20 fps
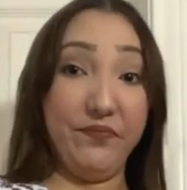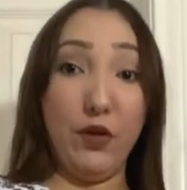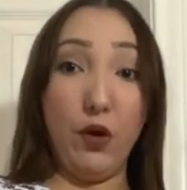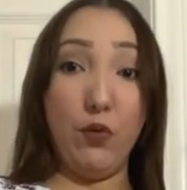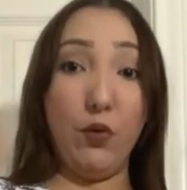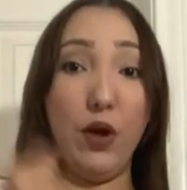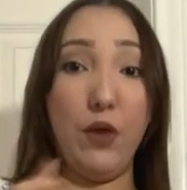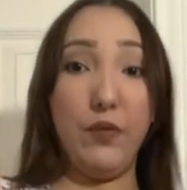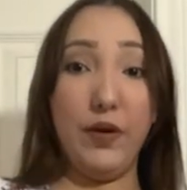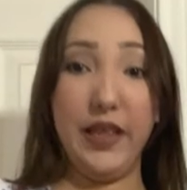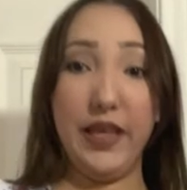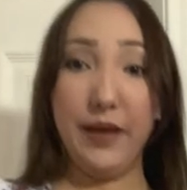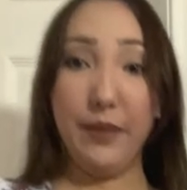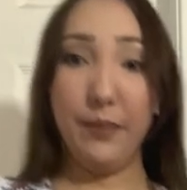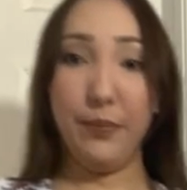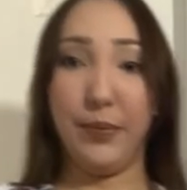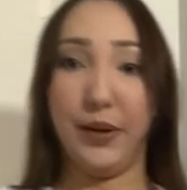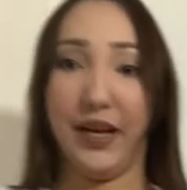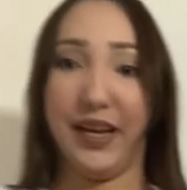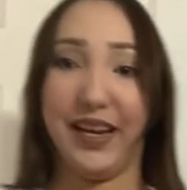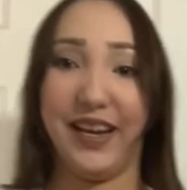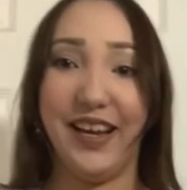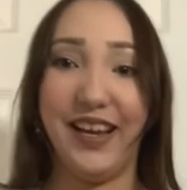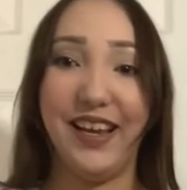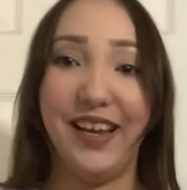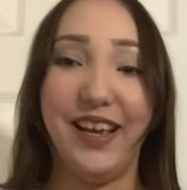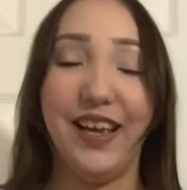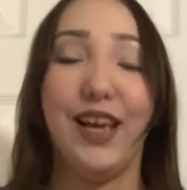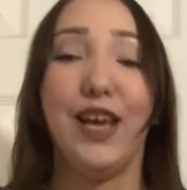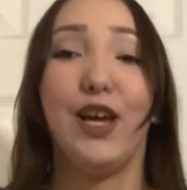Run with it. But
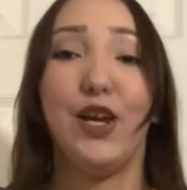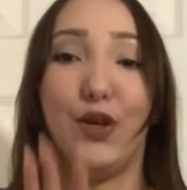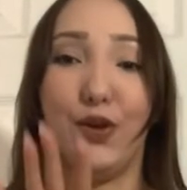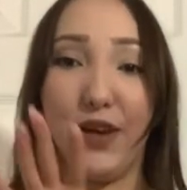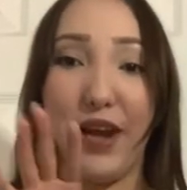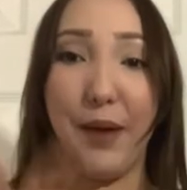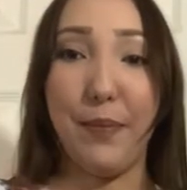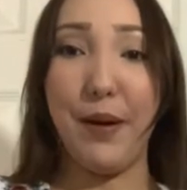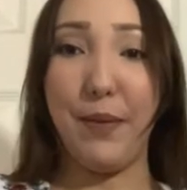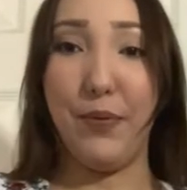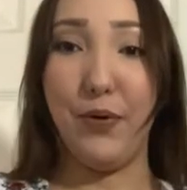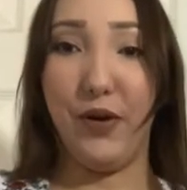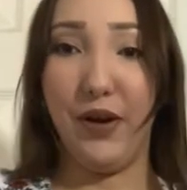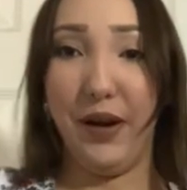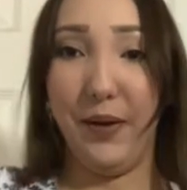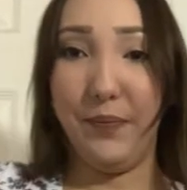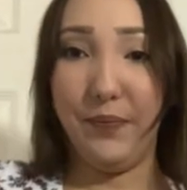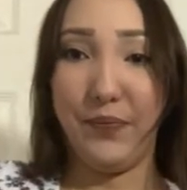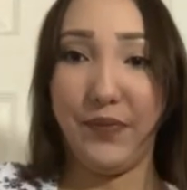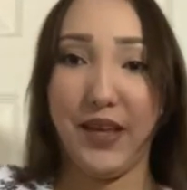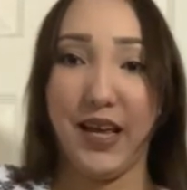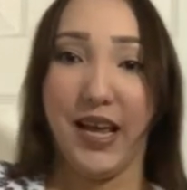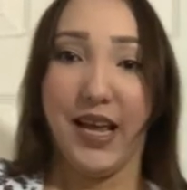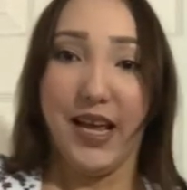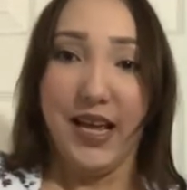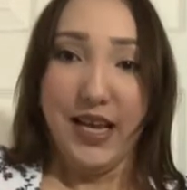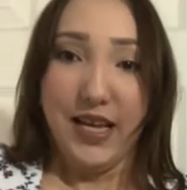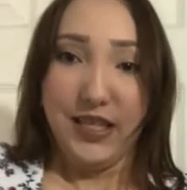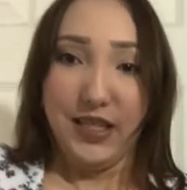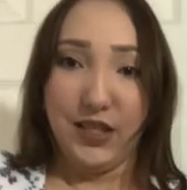you get my point.
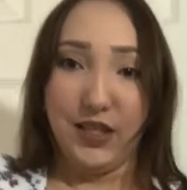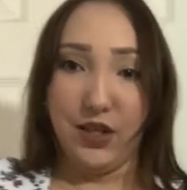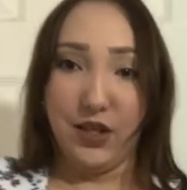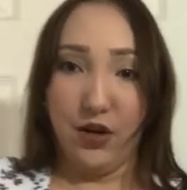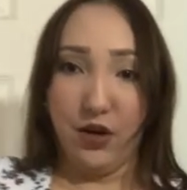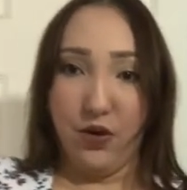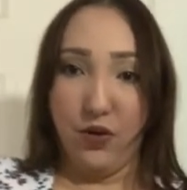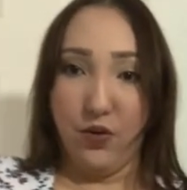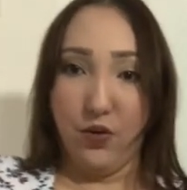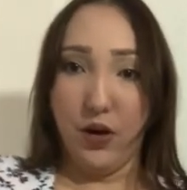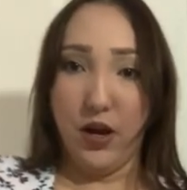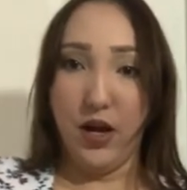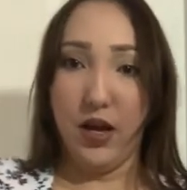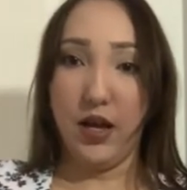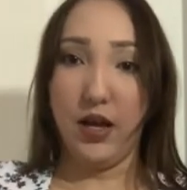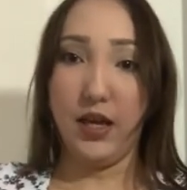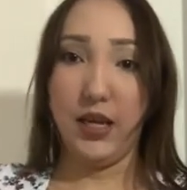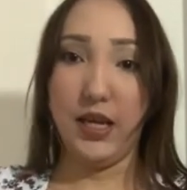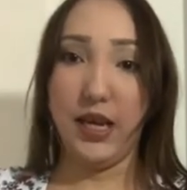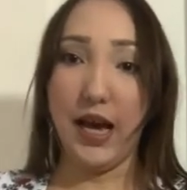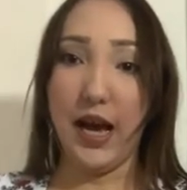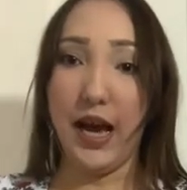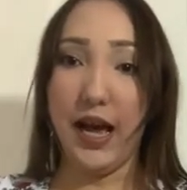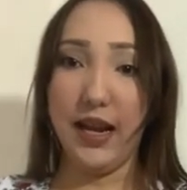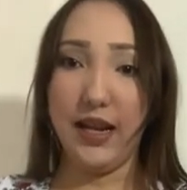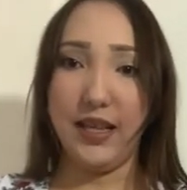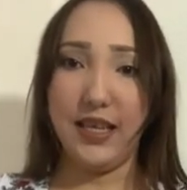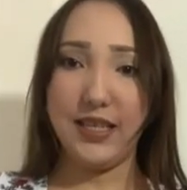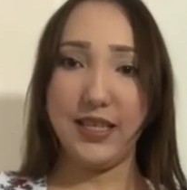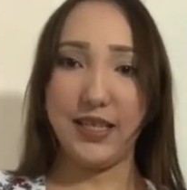So, yeah,
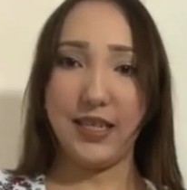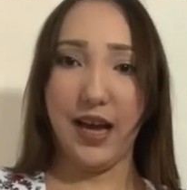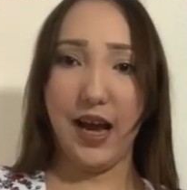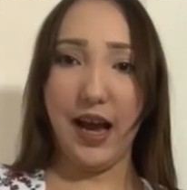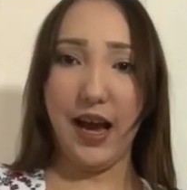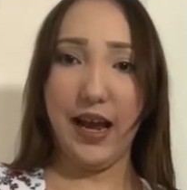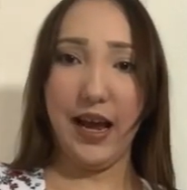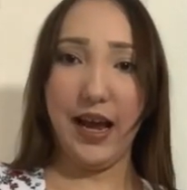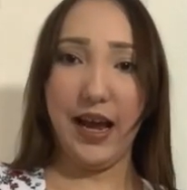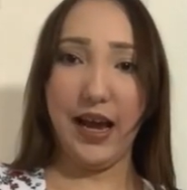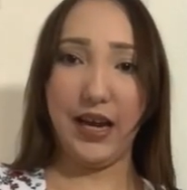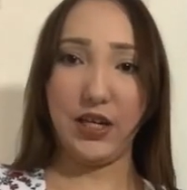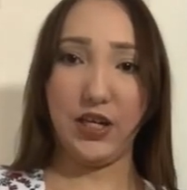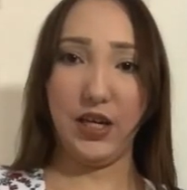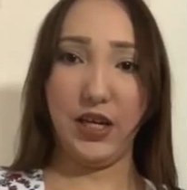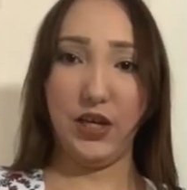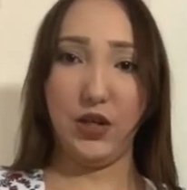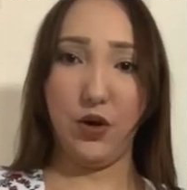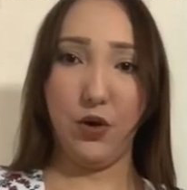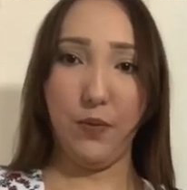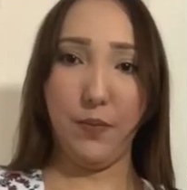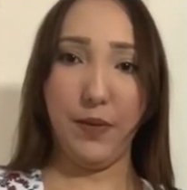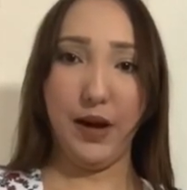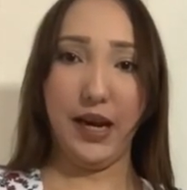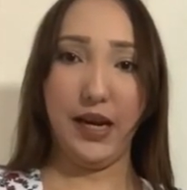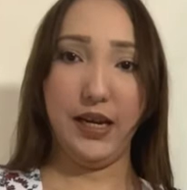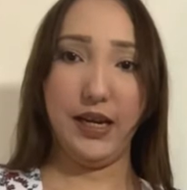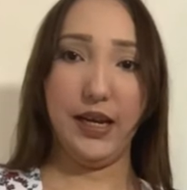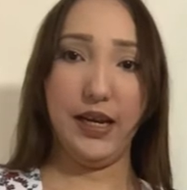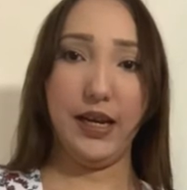and this tie, I actually don't
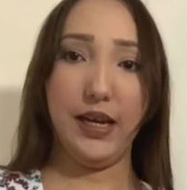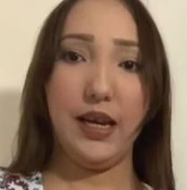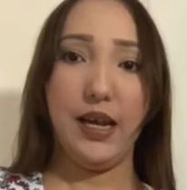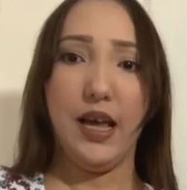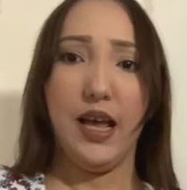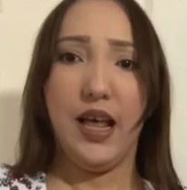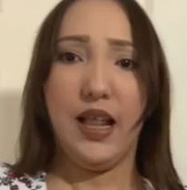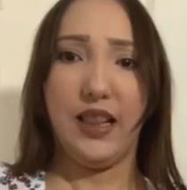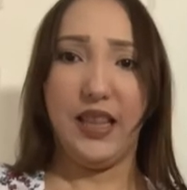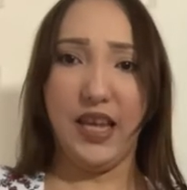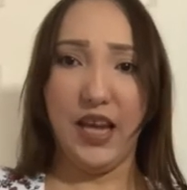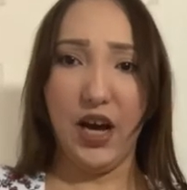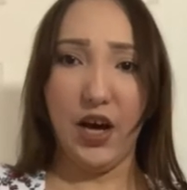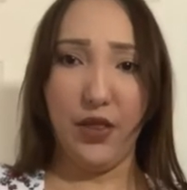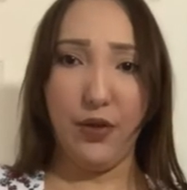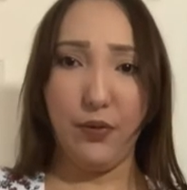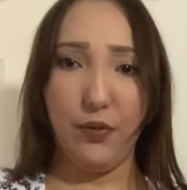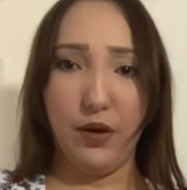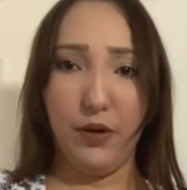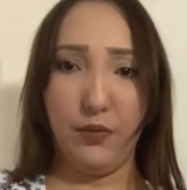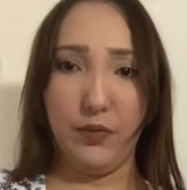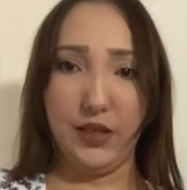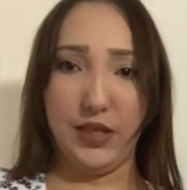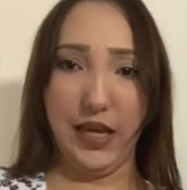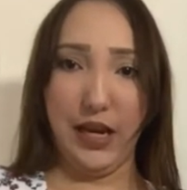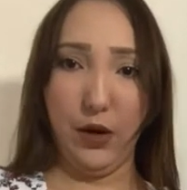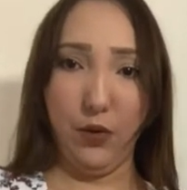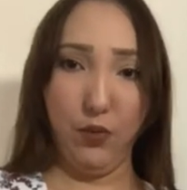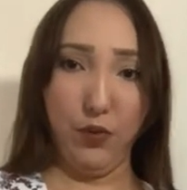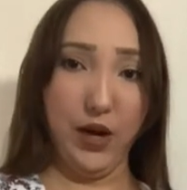mind it. The other one was,
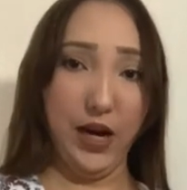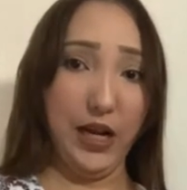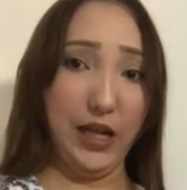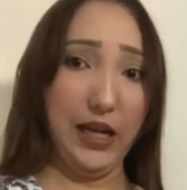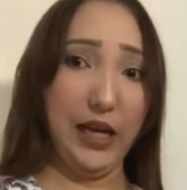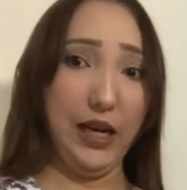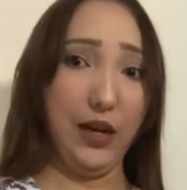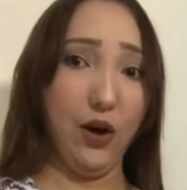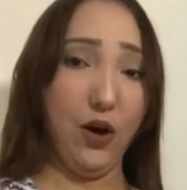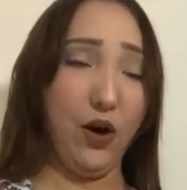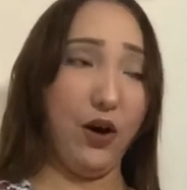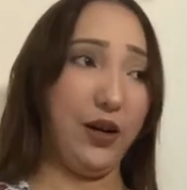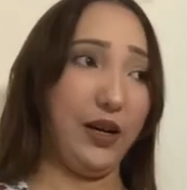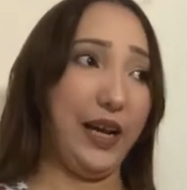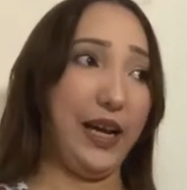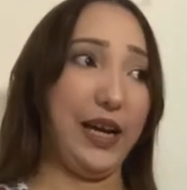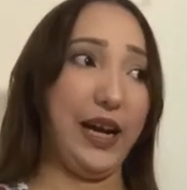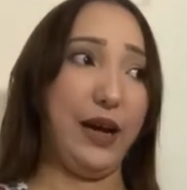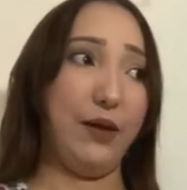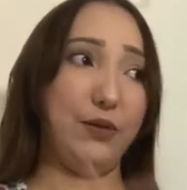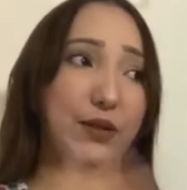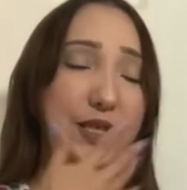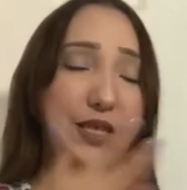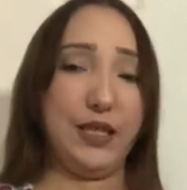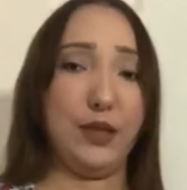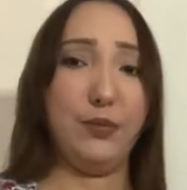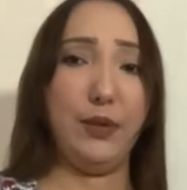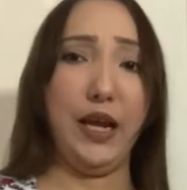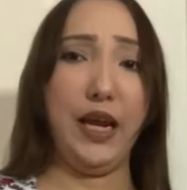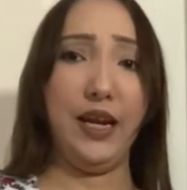like, really long, like I was
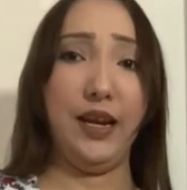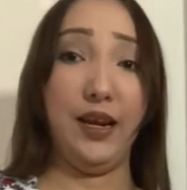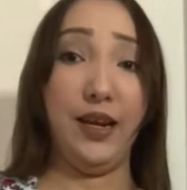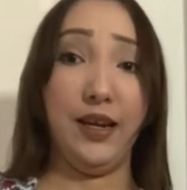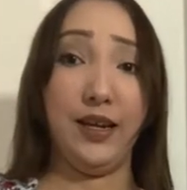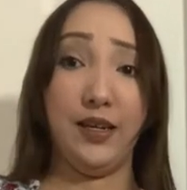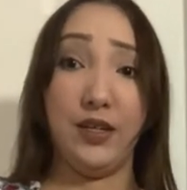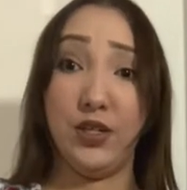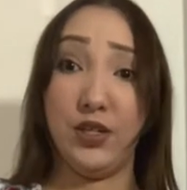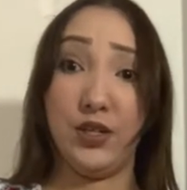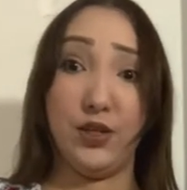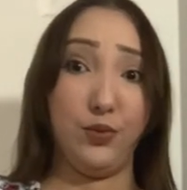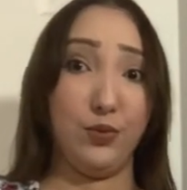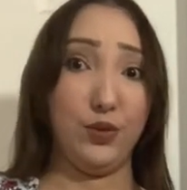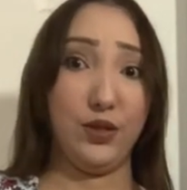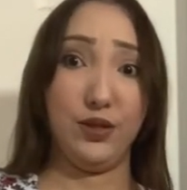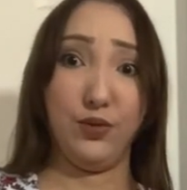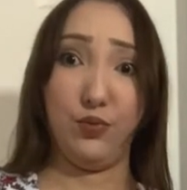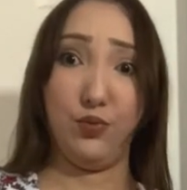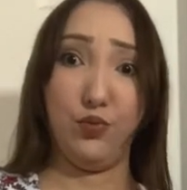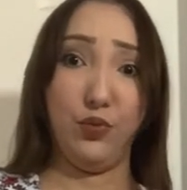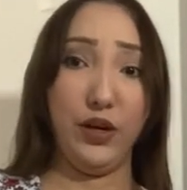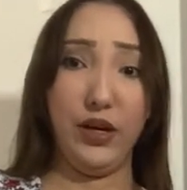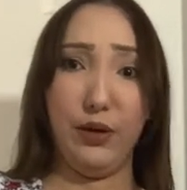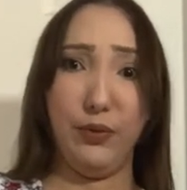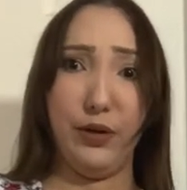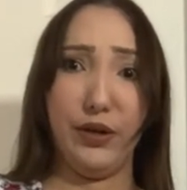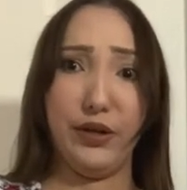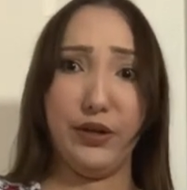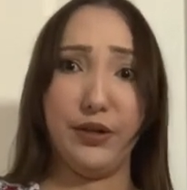explaining, and it just was really
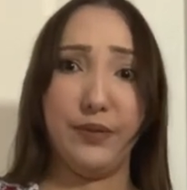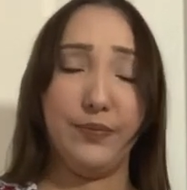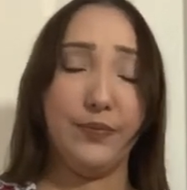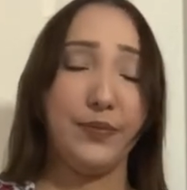weird.